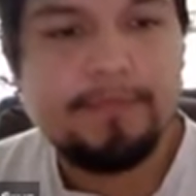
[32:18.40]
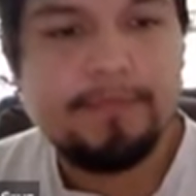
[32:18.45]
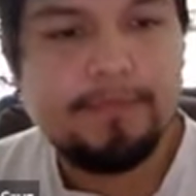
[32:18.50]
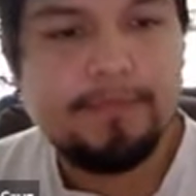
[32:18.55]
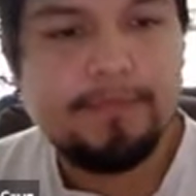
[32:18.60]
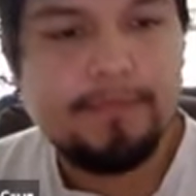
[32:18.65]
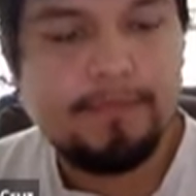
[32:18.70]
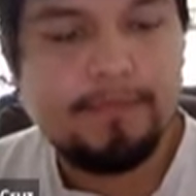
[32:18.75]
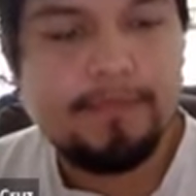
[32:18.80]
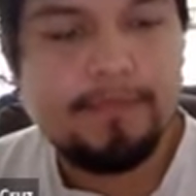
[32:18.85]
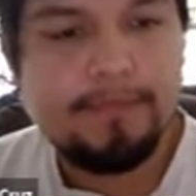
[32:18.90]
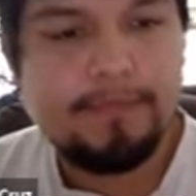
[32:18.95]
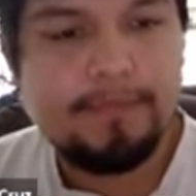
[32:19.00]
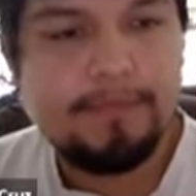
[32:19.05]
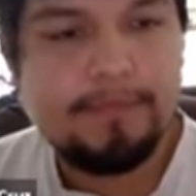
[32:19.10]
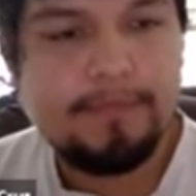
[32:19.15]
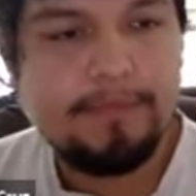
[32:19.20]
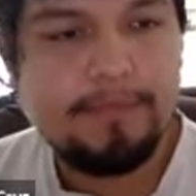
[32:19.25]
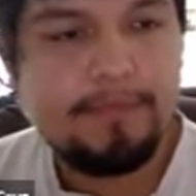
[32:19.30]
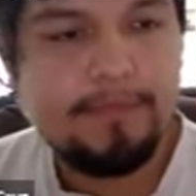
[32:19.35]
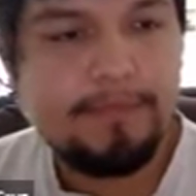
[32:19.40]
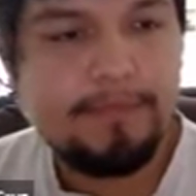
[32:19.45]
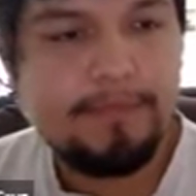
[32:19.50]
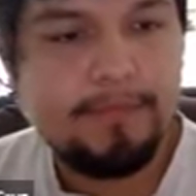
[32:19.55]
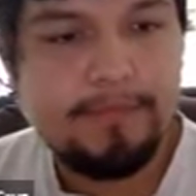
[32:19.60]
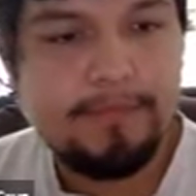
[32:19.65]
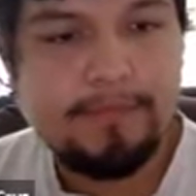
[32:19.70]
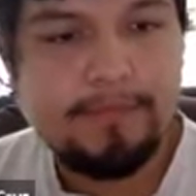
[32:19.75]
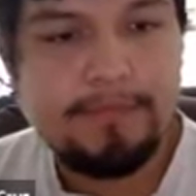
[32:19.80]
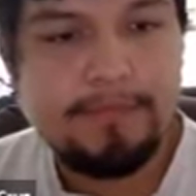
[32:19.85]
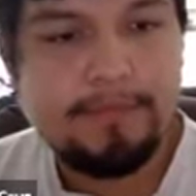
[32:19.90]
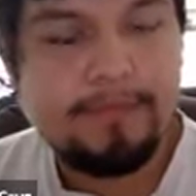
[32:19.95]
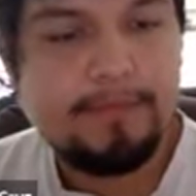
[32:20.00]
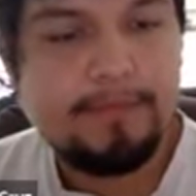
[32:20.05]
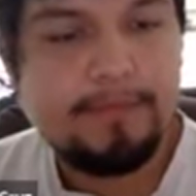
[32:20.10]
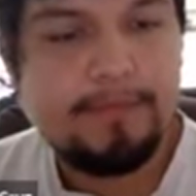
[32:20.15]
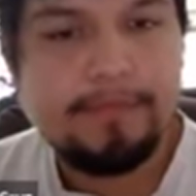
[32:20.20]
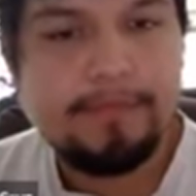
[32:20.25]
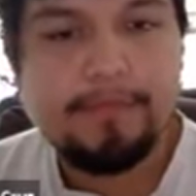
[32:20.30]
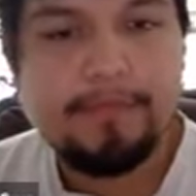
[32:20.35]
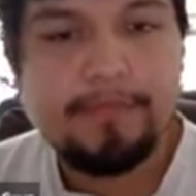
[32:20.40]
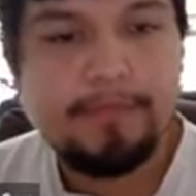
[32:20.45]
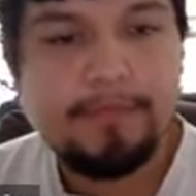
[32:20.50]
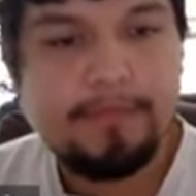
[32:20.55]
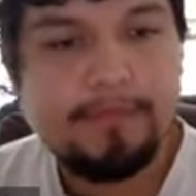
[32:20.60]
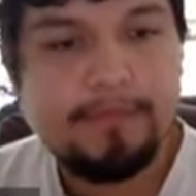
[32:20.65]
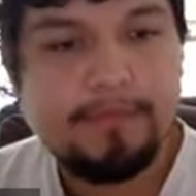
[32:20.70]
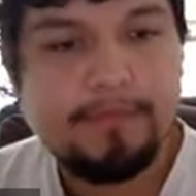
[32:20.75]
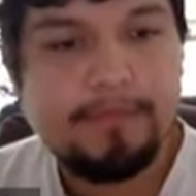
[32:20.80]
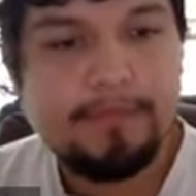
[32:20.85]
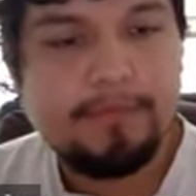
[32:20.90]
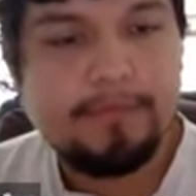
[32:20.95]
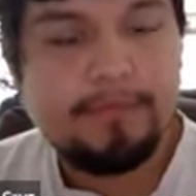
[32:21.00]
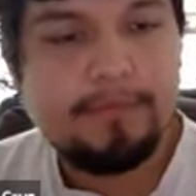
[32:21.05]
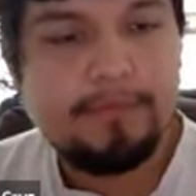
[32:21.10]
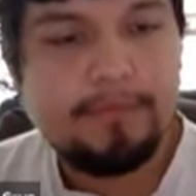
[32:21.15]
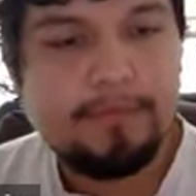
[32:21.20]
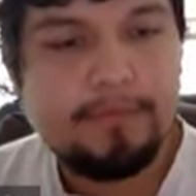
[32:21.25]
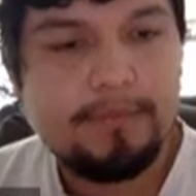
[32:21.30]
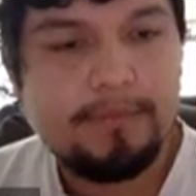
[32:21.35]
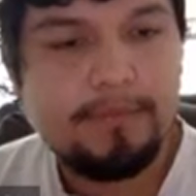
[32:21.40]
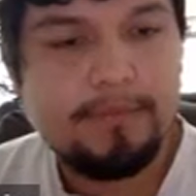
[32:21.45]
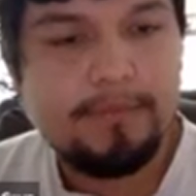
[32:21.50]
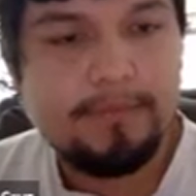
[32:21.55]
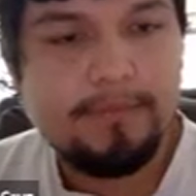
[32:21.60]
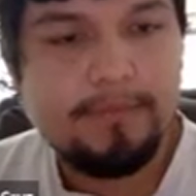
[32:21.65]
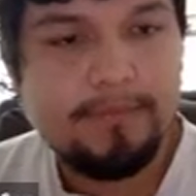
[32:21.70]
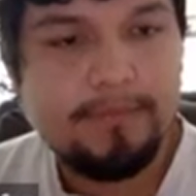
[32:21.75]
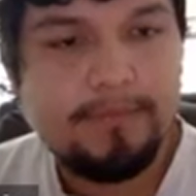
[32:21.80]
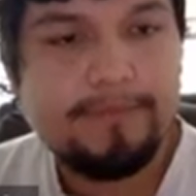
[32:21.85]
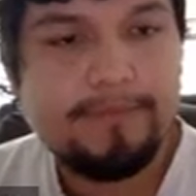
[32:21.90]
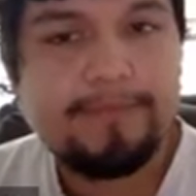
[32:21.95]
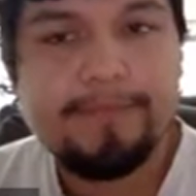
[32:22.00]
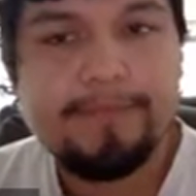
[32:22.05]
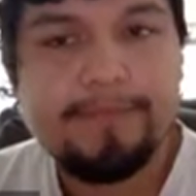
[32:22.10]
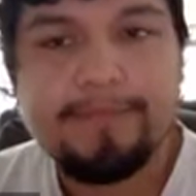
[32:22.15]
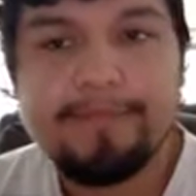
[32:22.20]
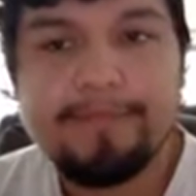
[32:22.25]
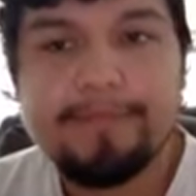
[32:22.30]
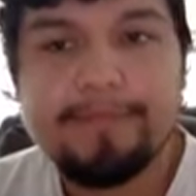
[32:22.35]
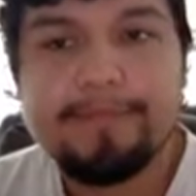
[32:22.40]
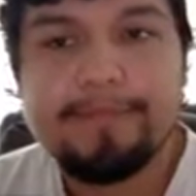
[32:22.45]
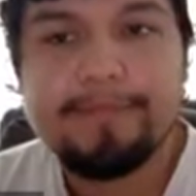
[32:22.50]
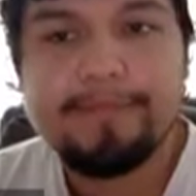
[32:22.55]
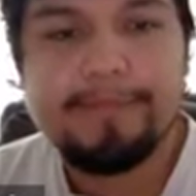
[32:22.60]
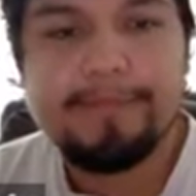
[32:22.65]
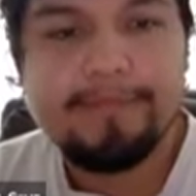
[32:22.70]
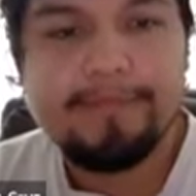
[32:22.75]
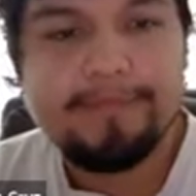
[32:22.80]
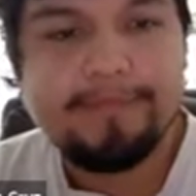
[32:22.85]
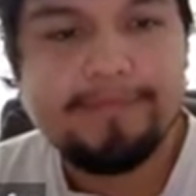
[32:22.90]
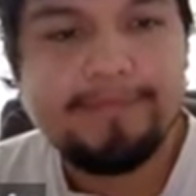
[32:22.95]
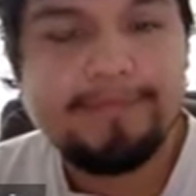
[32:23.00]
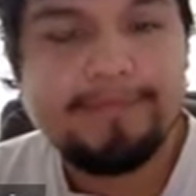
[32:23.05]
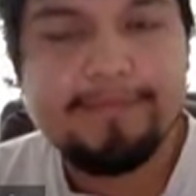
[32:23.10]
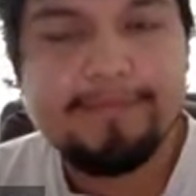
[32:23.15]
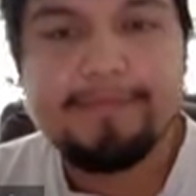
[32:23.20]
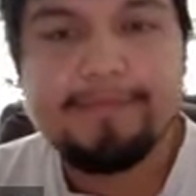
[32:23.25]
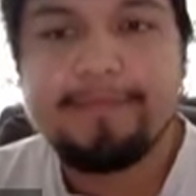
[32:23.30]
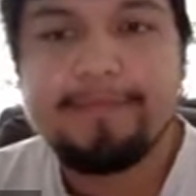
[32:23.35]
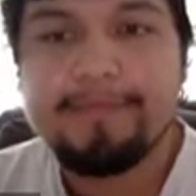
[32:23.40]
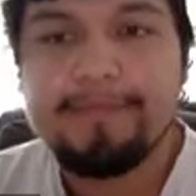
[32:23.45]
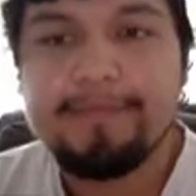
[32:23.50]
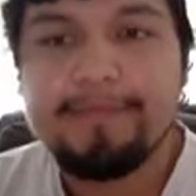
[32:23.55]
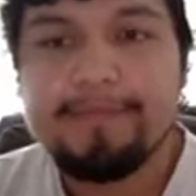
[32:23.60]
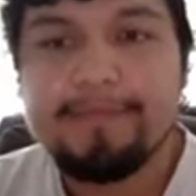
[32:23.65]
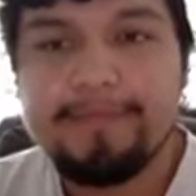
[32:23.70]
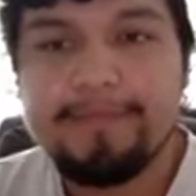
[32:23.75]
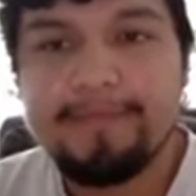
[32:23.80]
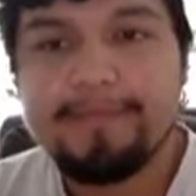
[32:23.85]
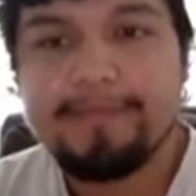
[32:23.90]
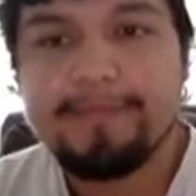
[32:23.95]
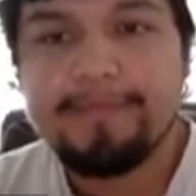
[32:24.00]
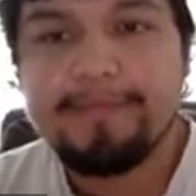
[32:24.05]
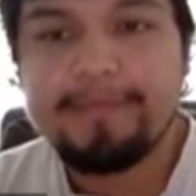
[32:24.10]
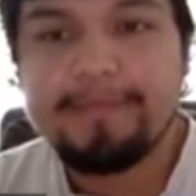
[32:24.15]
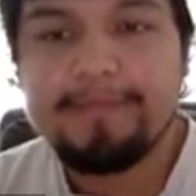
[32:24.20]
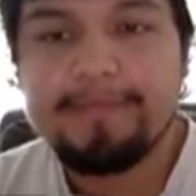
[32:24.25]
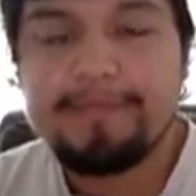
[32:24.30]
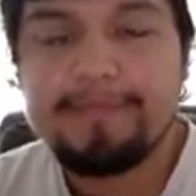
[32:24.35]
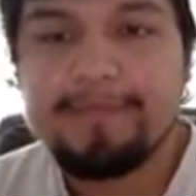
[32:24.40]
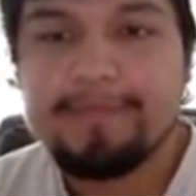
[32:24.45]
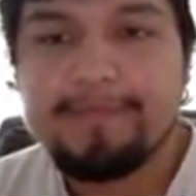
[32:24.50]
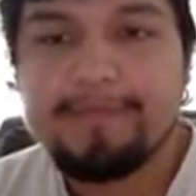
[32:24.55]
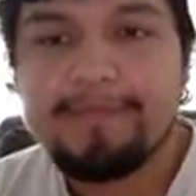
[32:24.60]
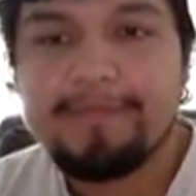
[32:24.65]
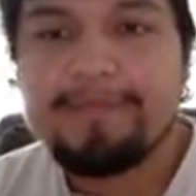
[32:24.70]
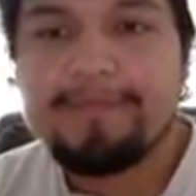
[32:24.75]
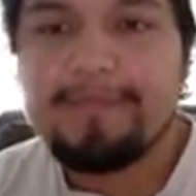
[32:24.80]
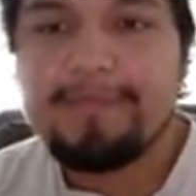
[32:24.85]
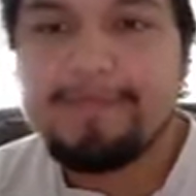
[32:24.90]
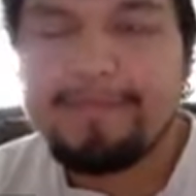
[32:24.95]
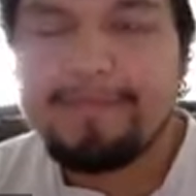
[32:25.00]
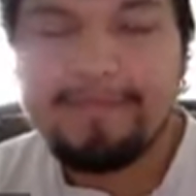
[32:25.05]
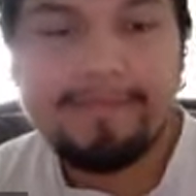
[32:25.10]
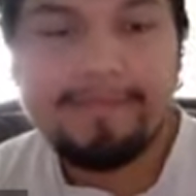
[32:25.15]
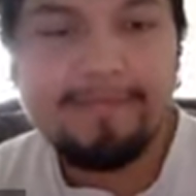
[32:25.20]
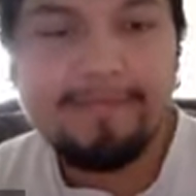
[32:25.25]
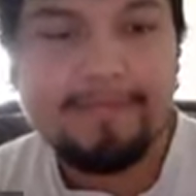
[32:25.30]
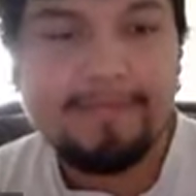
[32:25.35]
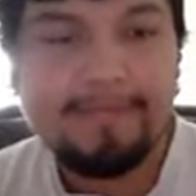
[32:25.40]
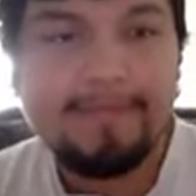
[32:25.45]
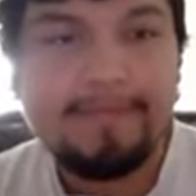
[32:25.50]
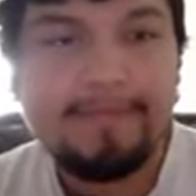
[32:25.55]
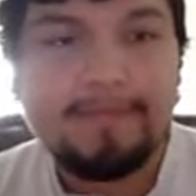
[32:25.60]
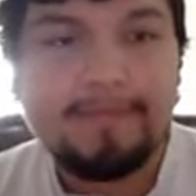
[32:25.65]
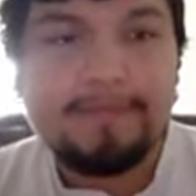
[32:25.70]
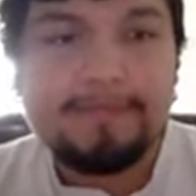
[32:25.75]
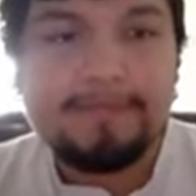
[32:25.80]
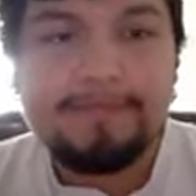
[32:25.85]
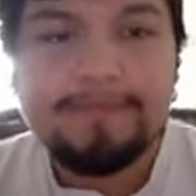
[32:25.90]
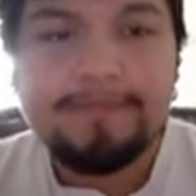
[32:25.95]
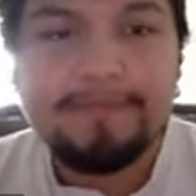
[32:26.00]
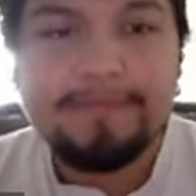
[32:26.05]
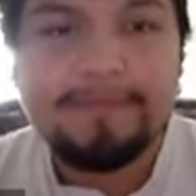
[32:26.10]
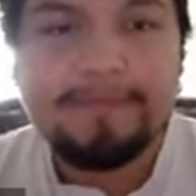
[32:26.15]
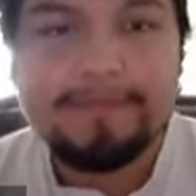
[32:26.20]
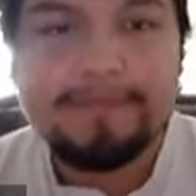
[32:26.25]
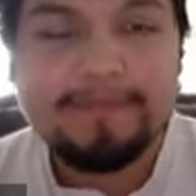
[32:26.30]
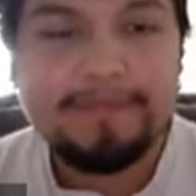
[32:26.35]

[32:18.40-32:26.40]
No words are spoken by the person on screen.